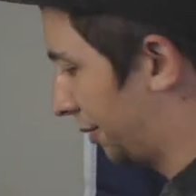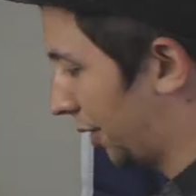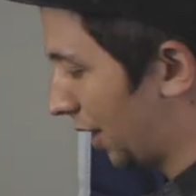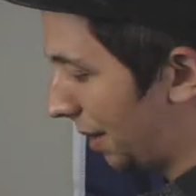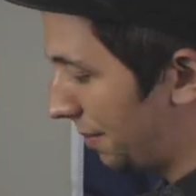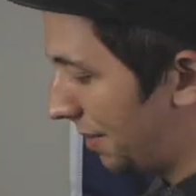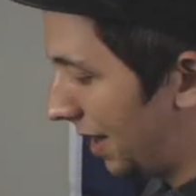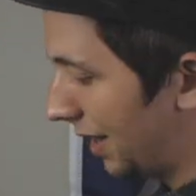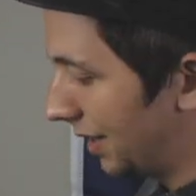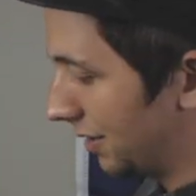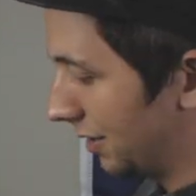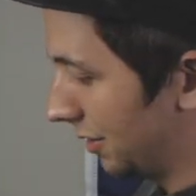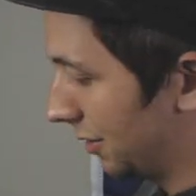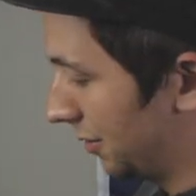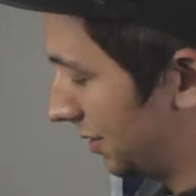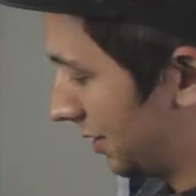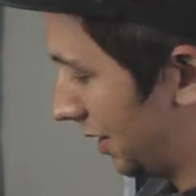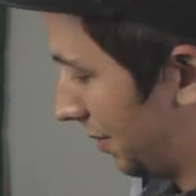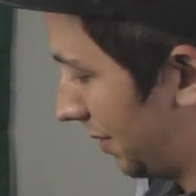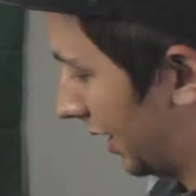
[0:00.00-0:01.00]
What I might
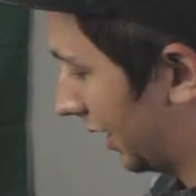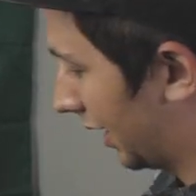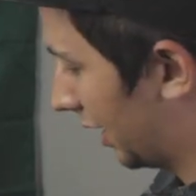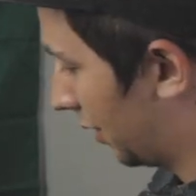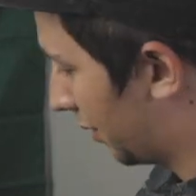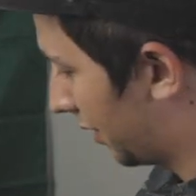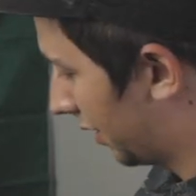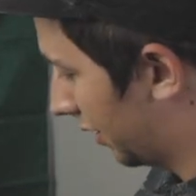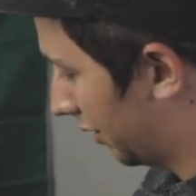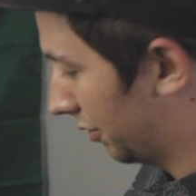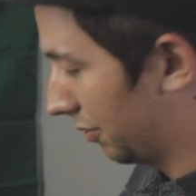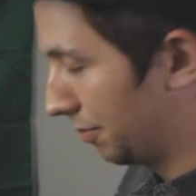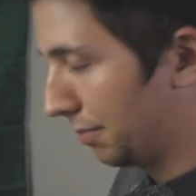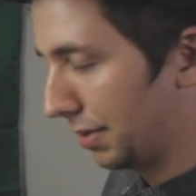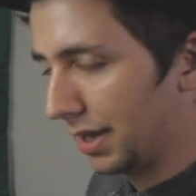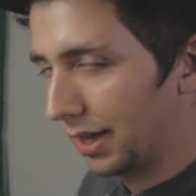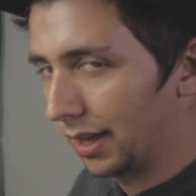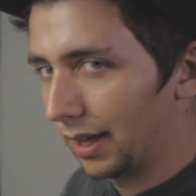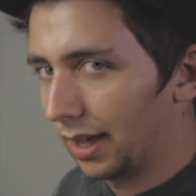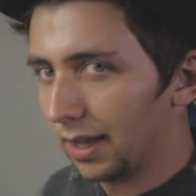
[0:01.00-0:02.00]
do is I might get one of those
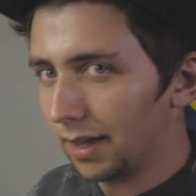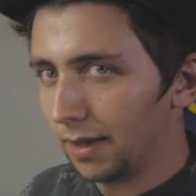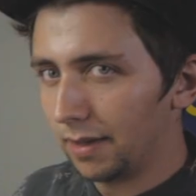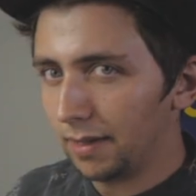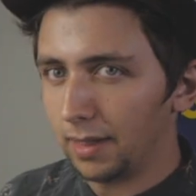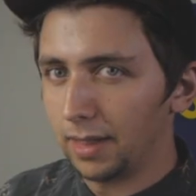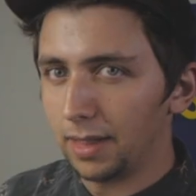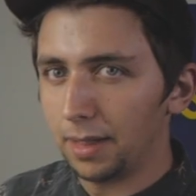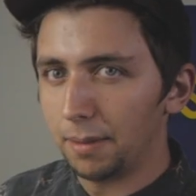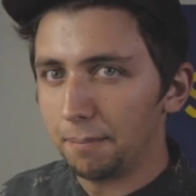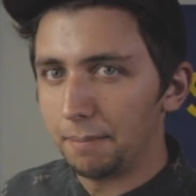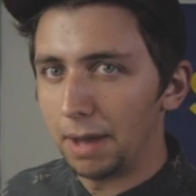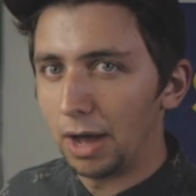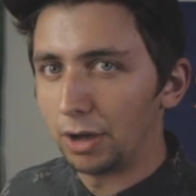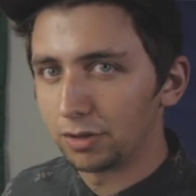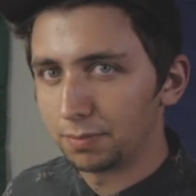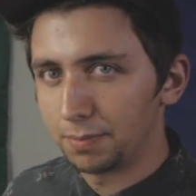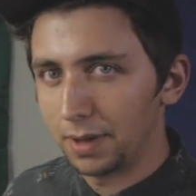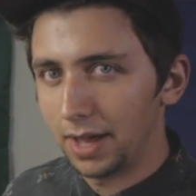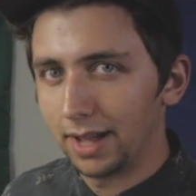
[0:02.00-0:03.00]
big
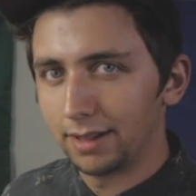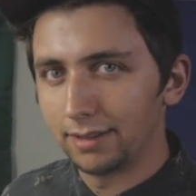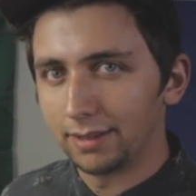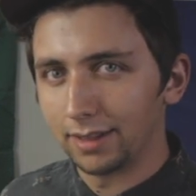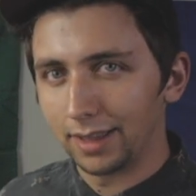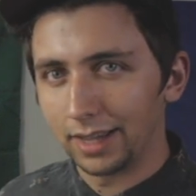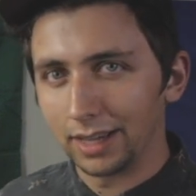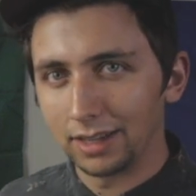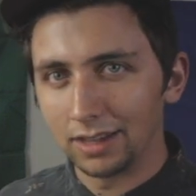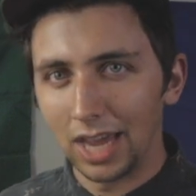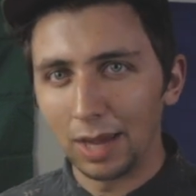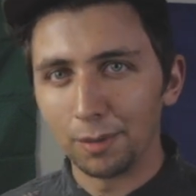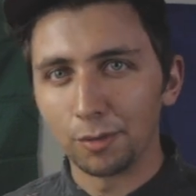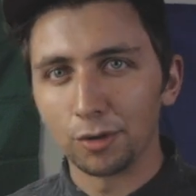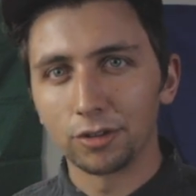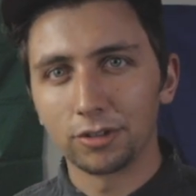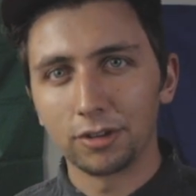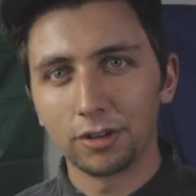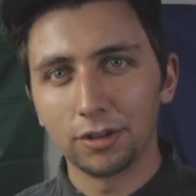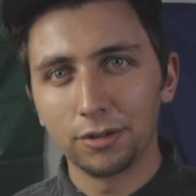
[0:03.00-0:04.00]
mouse pads that like
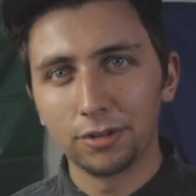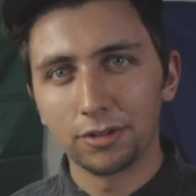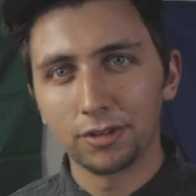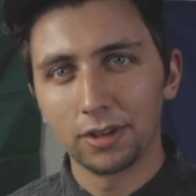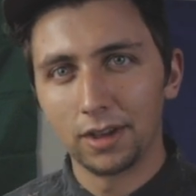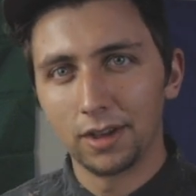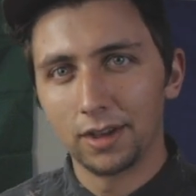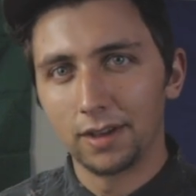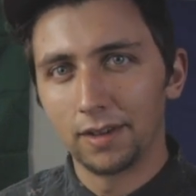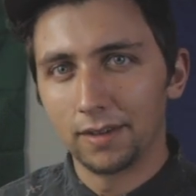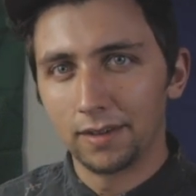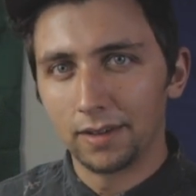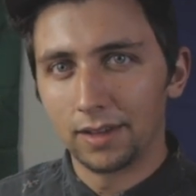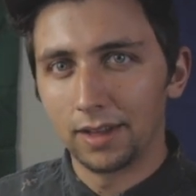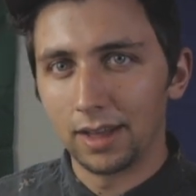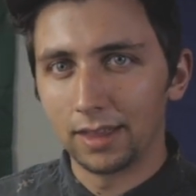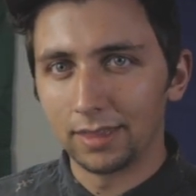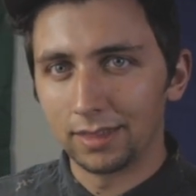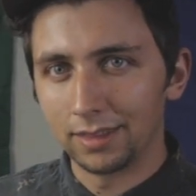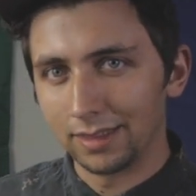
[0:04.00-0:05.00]
gamers use
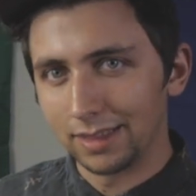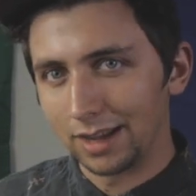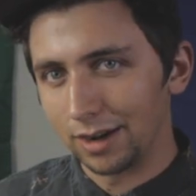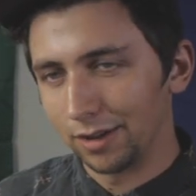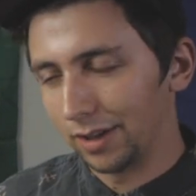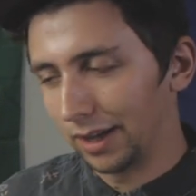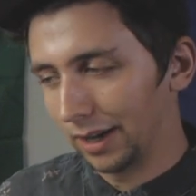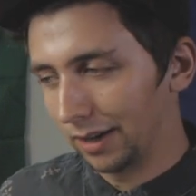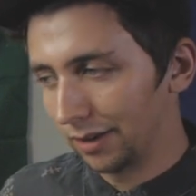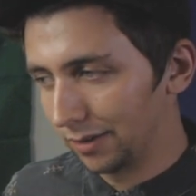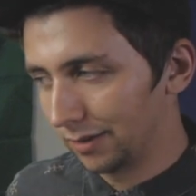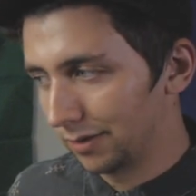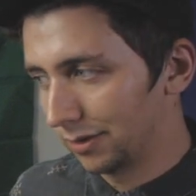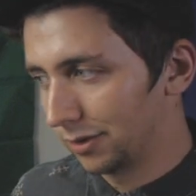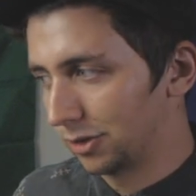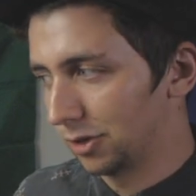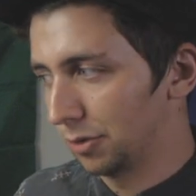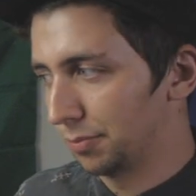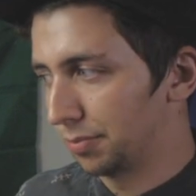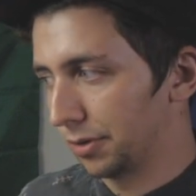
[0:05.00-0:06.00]
that are like
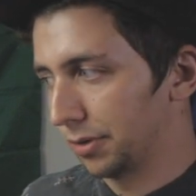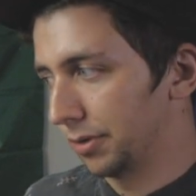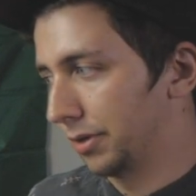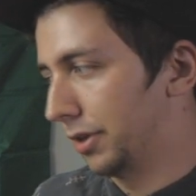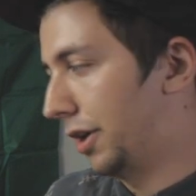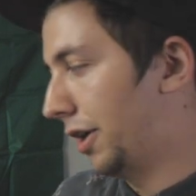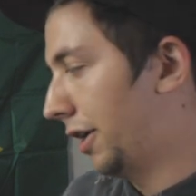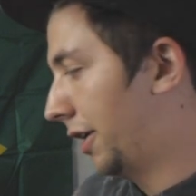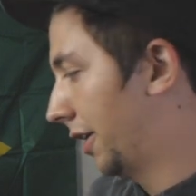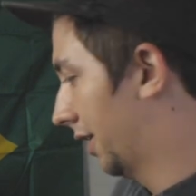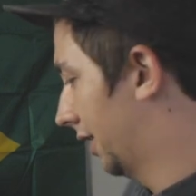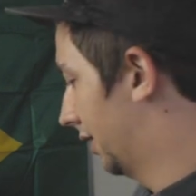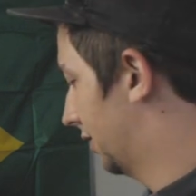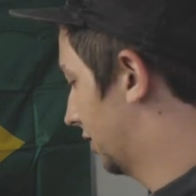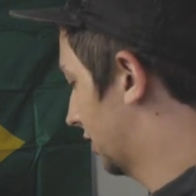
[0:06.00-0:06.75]
super long